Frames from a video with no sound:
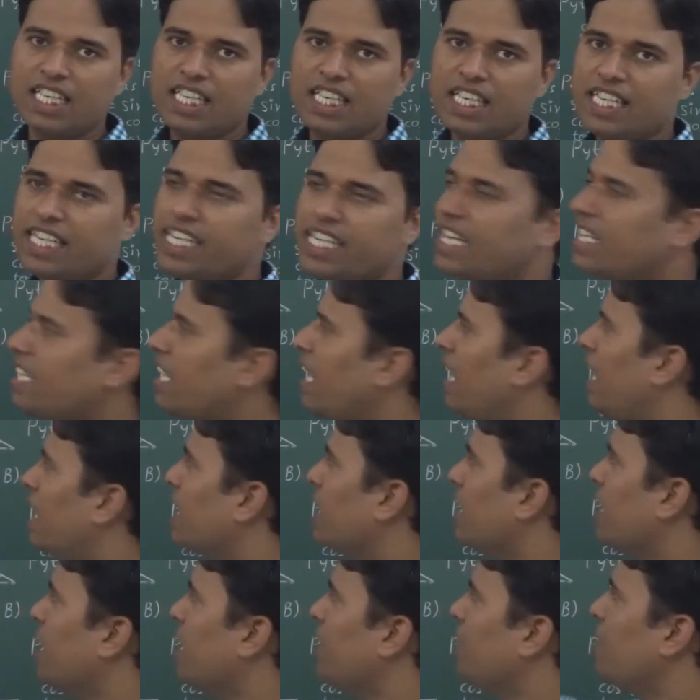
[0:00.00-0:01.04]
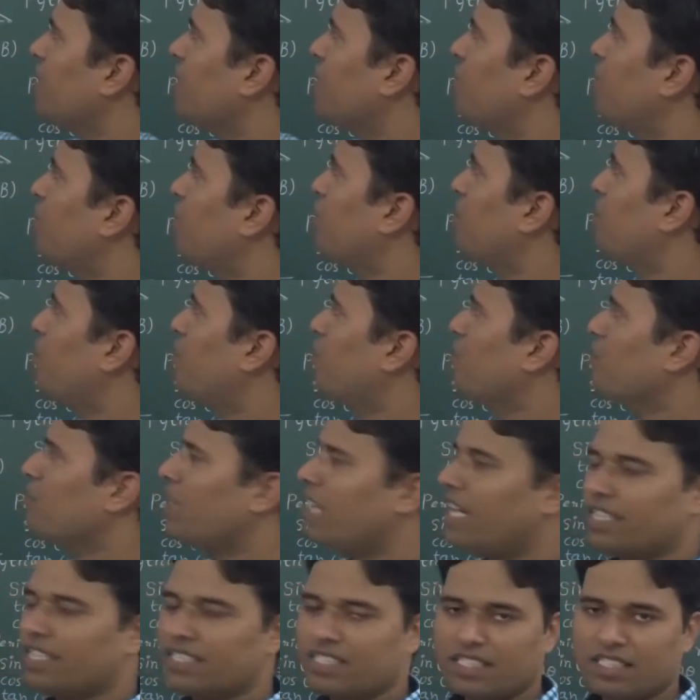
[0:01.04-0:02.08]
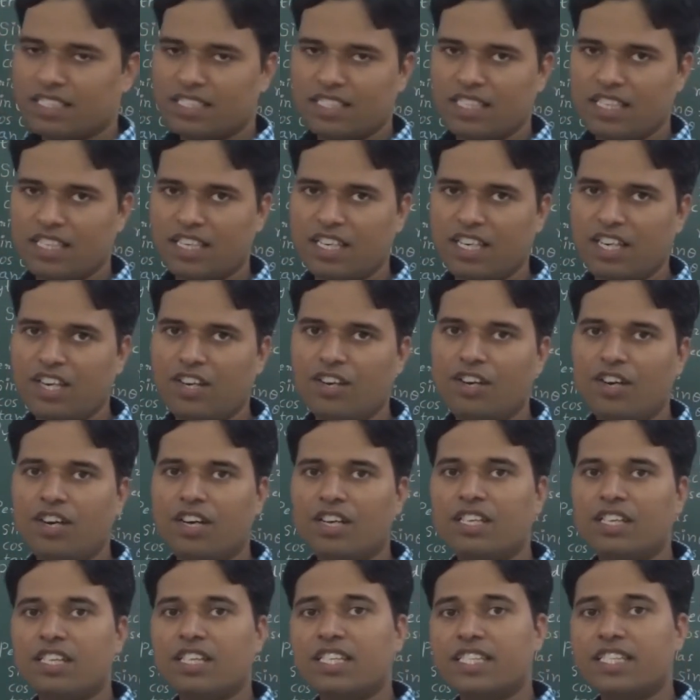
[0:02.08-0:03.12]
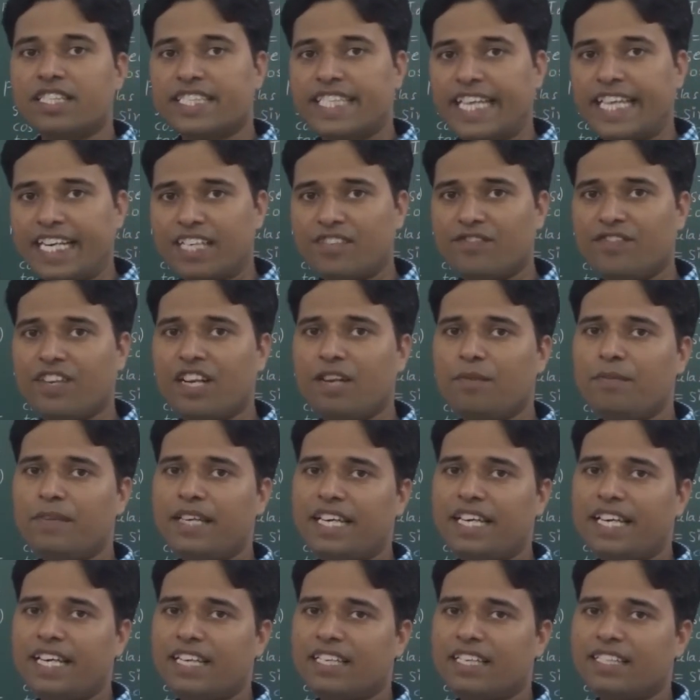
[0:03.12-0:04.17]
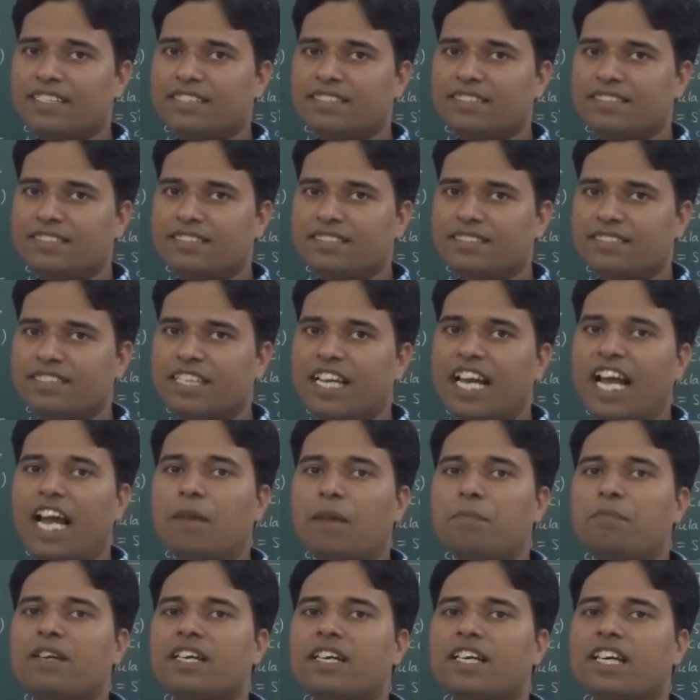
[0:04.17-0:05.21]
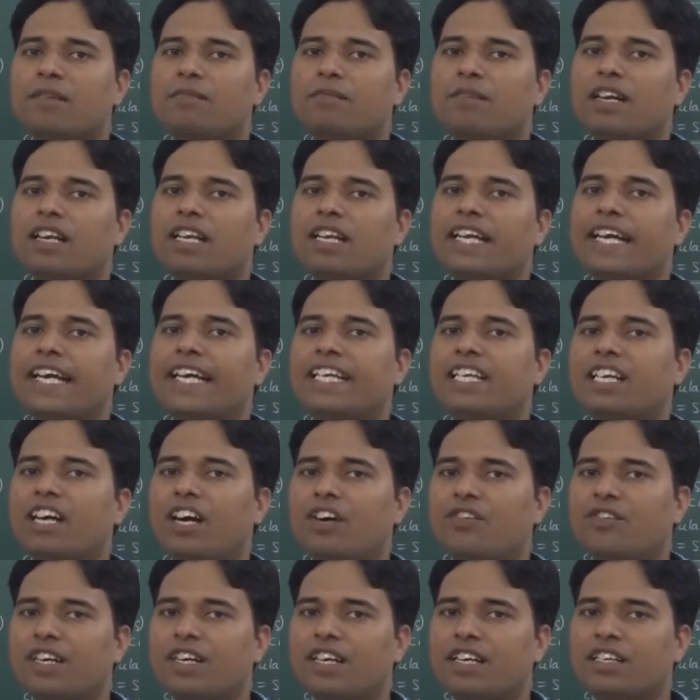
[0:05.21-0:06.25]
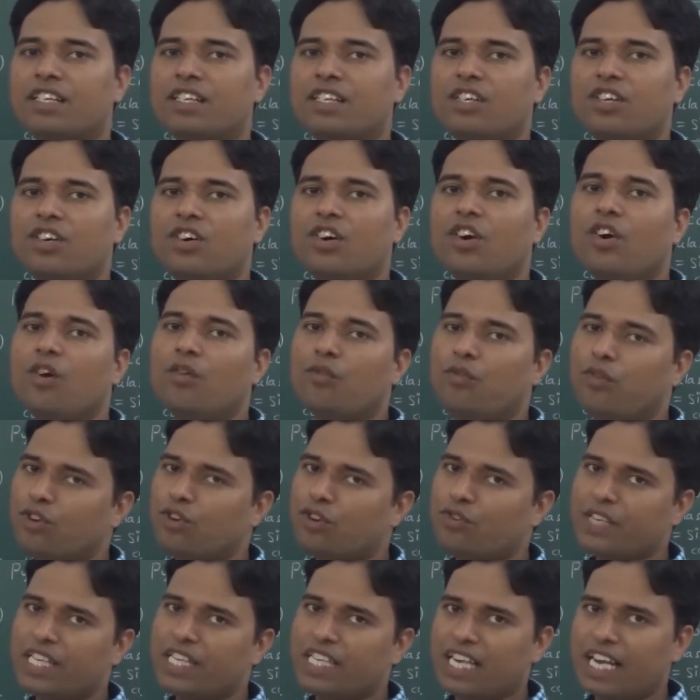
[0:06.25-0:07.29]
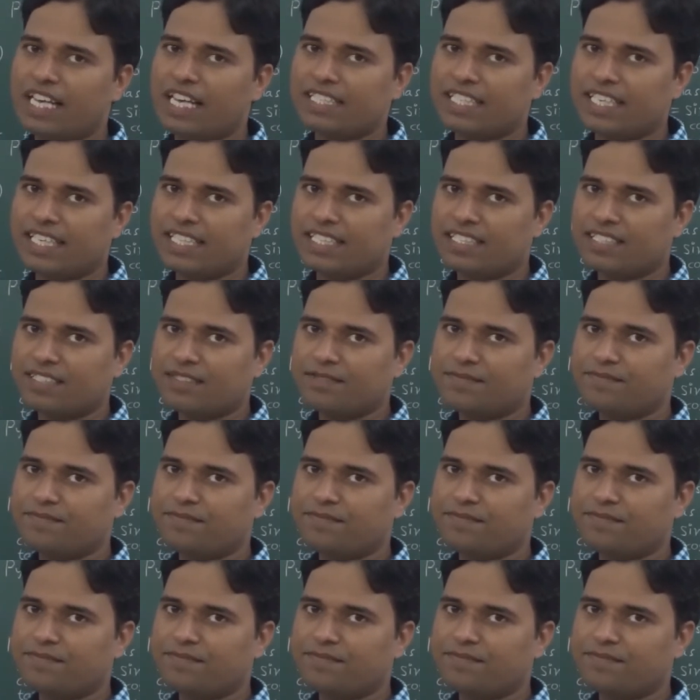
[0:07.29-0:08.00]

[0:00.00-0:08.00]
Here are even odd formulas that will be applicable in our following classes.